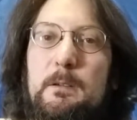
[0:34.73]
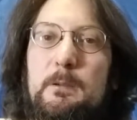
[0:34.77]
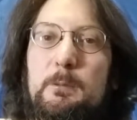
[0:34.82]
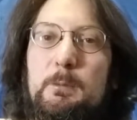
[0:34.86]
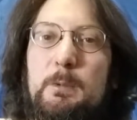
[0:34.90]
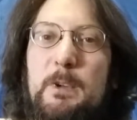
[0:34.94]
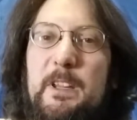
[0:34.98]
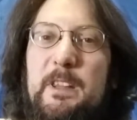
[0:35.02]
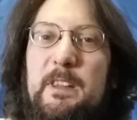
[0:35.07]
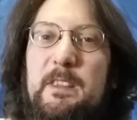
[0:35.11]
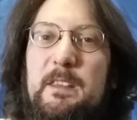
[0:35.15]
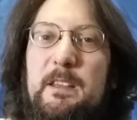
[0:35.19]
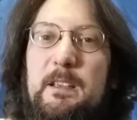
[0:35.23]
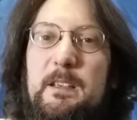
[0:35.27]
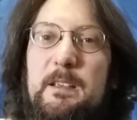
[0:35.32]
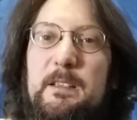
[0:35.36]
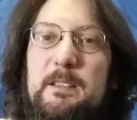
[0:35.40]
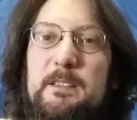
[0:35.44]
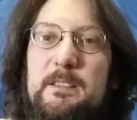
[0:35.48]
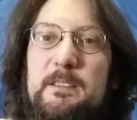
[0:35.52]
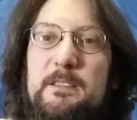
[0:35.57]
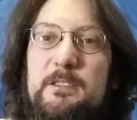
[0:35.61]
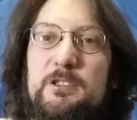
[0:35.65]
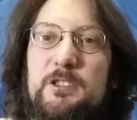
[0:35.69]
One thing
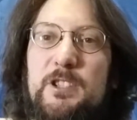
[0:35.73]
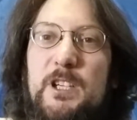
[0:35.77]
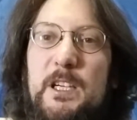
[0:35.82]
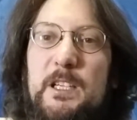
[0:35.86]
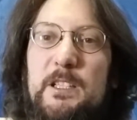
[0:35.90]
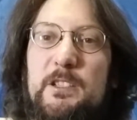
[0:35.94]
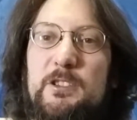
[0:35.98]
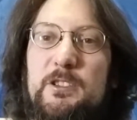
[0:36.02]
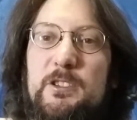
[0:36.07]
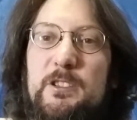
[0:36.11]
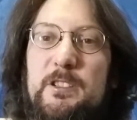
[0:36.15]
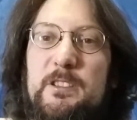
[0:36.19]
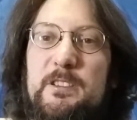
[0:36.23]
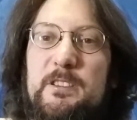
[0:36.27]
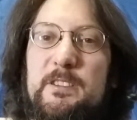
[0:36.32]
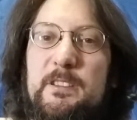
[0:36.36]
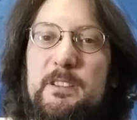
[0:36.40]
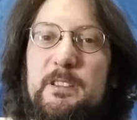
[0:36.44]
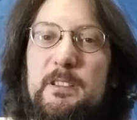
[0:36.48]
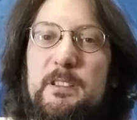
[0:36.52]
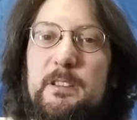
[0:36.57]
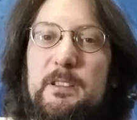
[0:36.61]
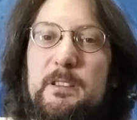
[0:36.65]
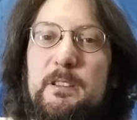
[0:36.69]
is, change is
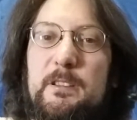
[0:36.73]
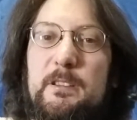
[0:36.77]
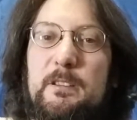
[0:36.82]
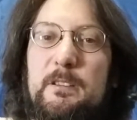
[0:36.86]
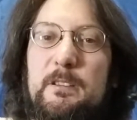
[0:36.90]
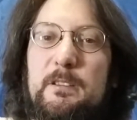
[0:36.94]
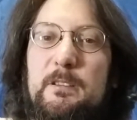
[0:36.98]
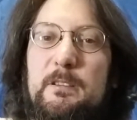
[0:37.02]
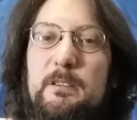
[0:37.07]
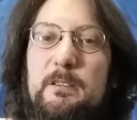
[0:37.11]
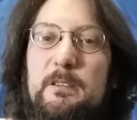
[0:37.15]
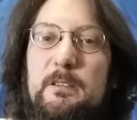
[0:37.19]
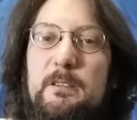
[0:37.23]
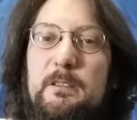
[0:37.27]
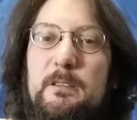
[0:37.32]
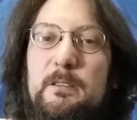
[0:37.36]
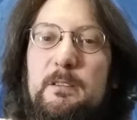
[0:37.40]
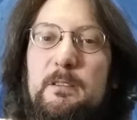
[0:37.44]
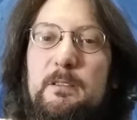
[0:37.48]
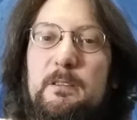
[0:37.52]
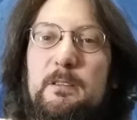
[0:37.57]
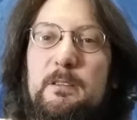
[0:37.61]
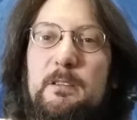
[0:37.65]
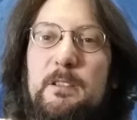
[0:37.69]
a
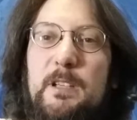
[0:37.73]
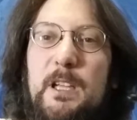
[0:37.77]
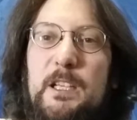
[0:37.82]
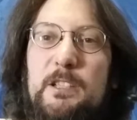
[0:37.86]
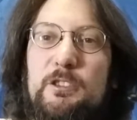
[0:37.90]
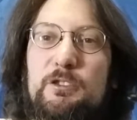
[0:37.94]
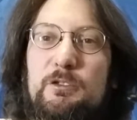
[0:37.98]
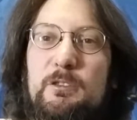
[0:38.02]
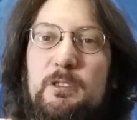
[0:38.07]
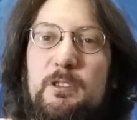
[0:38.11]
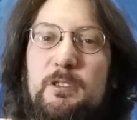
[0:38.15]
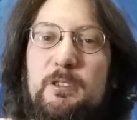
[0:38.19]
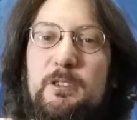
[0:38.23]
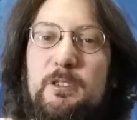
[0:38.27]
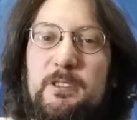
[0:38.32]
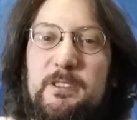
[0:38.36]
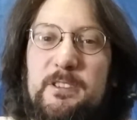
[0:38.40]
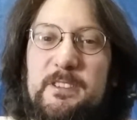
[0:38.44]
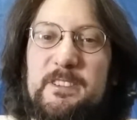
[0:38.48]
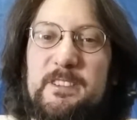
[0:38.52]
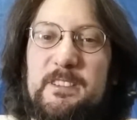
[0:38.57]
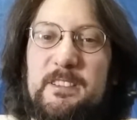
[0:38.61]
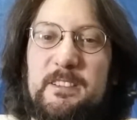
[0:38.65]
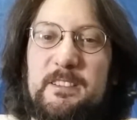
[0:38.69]
natural
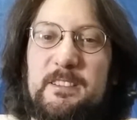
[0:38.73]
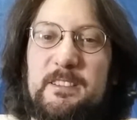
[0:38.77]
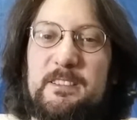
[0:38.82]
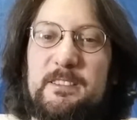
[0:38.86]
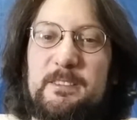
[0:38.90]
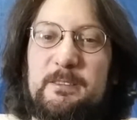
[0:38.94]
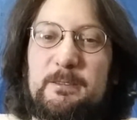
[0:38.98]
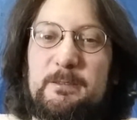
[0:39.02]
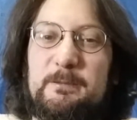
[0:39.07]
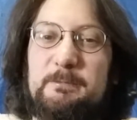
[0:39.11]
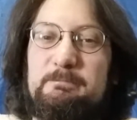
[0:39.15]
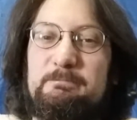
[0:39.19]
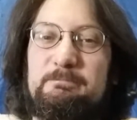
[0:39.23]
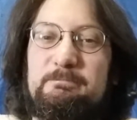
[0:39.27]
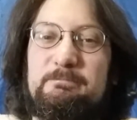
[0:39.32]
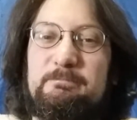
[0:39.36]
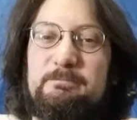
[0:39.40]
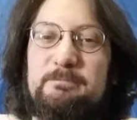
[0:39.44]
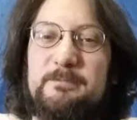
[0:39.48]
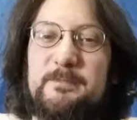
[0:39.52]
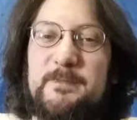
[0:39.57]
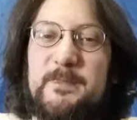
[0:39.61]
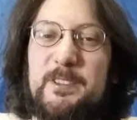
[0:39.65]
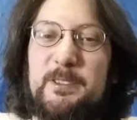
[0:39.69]
constant, so
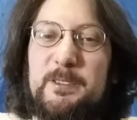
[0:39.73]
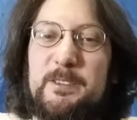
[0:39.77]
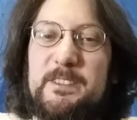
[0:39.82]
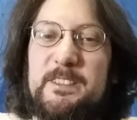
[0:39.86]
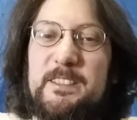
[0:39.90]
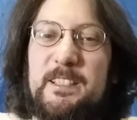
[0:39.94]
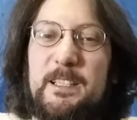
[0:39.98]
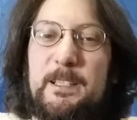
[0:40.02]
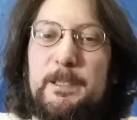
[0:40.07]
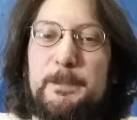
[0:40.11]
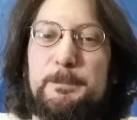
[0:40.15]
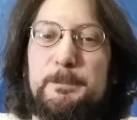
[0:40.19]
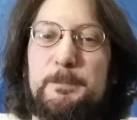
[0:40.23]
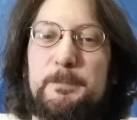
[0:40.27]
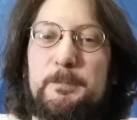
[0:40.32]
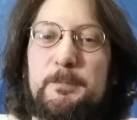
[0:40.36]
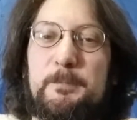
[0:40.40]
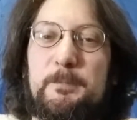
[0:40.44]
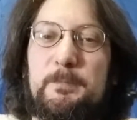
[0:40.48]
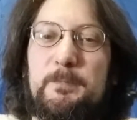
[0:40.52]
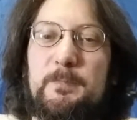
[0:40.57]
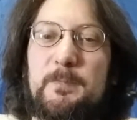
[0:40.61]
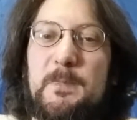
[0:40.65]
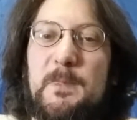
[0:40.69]
to say.
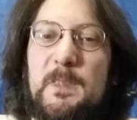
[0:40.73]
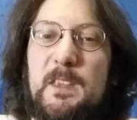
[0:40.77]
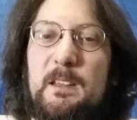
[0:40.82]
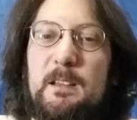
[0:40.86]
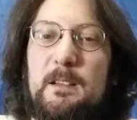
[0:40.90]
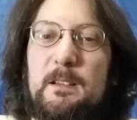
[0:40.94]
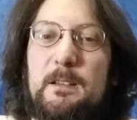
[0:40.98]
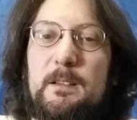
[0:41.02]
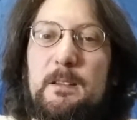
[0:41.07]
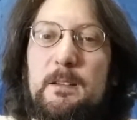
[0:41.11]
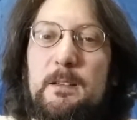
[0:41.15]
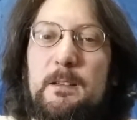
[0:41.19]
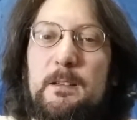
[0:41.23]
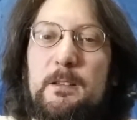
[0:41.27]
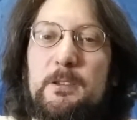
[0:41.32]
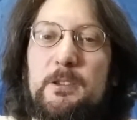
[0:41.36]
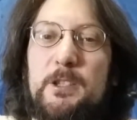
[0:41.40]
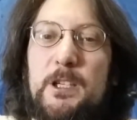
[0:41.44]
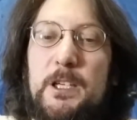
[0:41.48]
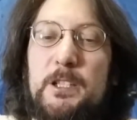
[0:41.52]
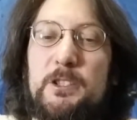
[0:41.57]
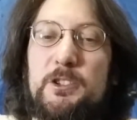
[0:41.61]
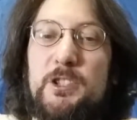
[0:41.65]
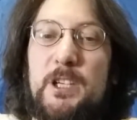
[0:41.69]

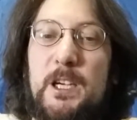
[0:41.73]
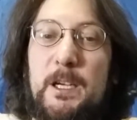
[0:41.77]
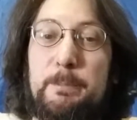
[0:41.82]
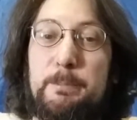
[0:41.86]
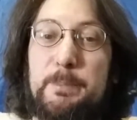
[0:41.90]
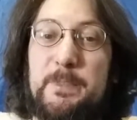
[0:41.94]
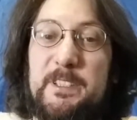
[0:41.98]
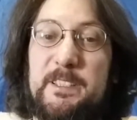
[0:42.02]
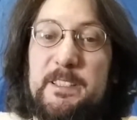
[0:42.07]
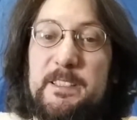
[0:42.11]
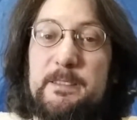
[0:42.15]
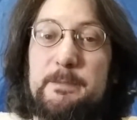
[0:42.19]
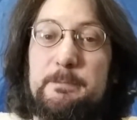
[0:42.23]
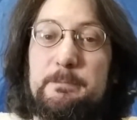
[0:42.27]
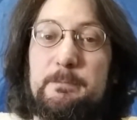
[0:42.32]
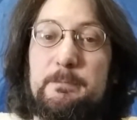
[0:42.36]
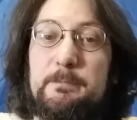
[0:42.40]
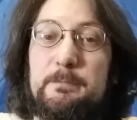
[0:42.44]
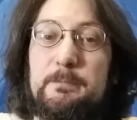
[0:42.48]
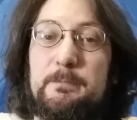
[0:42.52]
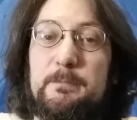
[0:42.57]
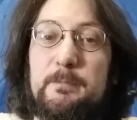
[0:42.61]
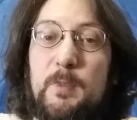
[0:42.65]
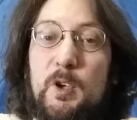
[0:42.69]
Change happens
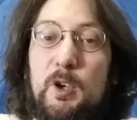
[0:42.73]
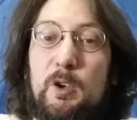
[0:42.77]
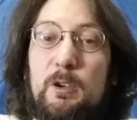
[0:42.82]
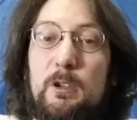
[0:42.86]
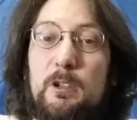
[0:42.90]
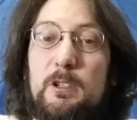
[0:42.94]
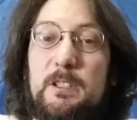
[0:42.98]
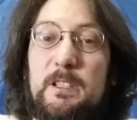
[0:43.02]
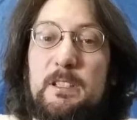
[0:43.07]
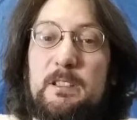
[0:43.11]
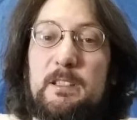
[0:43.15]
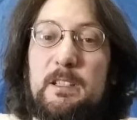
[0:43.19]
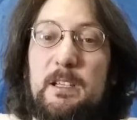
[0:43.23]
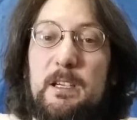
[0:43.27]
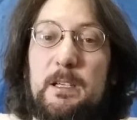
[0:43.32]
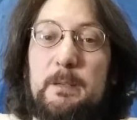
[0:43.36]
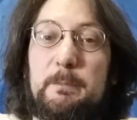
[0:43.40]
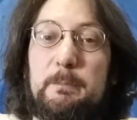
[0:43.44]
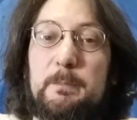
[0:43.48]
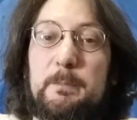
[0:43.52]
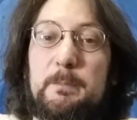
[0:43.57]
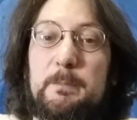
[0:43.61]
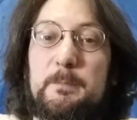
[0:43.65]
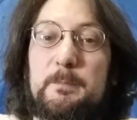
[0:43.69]
all the
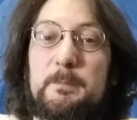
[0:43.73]
time.